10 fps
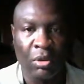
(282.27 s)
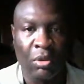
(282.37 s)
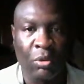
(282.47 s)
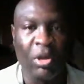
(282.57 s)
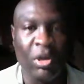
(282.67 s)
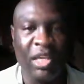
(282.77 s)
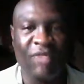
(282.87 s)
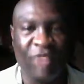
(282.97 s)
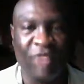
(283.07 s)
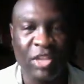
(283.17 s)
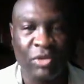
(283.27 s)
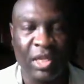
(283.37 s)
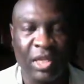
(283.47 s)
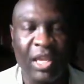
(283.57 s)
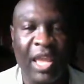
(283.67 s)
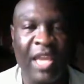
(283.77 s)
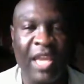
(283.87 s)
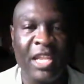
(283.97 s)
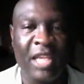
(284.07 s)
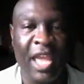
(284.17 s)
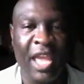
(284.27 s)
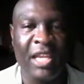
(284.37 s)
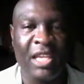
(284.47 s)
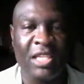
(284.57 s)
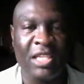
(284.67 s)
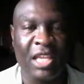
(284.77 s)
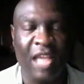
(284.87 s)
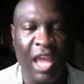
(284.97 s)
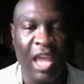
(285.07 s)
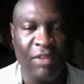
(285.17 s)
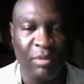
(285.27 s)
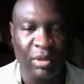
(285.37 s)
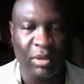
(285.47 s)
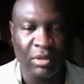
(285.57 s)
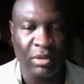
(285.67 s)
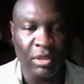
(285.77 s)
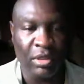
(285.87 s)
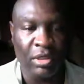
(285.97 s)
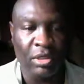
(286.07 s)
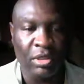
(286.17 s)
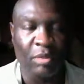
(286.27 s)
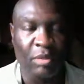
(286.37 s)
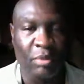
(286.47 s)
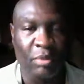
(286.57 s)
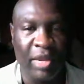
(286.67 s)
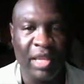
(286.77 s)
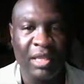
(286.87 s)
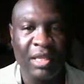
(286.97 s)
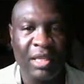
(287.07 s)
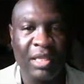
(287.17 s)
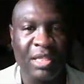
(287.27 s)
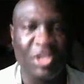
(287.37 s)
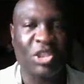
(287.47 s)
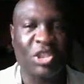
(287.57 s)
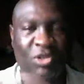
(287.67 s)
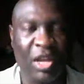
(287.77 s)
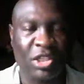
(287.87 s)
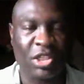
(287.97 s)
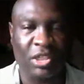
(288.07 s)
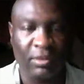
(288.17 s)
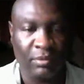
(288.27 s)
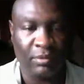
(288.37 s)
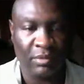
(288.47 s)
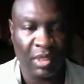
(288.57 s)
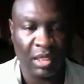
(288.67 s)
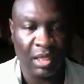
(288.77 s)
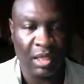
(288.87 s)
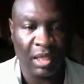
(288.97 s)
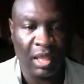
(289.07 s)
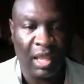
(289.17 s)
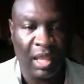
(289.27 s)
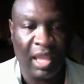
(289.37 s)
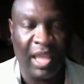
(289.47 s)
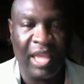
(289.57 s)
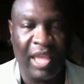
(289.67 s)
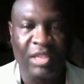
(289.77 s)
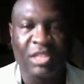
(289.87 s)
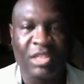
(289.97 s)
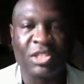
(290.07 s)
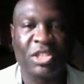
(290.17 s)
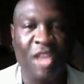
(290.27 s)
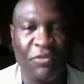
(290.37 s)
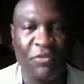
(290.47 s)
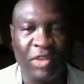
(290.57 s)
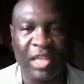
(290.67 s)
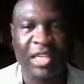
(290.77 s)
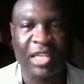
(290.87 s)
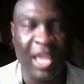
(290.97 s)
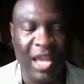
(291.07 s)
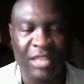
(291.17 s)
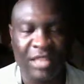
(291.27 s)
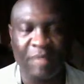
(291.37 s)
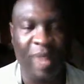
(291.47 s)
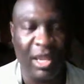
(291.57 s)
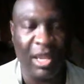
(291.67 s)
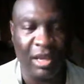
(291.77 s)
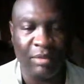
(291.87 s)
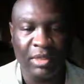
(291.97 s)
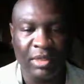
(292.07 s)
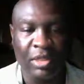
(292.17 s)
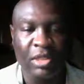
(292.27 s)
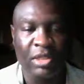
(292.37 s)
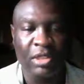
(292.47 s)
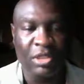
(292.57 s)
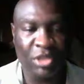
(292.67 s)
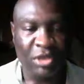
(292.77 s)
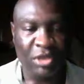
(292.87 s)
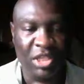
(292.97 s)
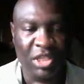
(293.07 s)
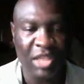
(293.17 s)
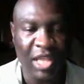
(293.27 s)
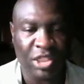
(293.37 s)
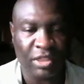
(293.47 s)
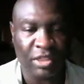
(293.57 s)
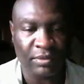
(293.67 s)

will eventually, and it is inevitable, to bring destruction and suffering and chaos and mayhem to this nation.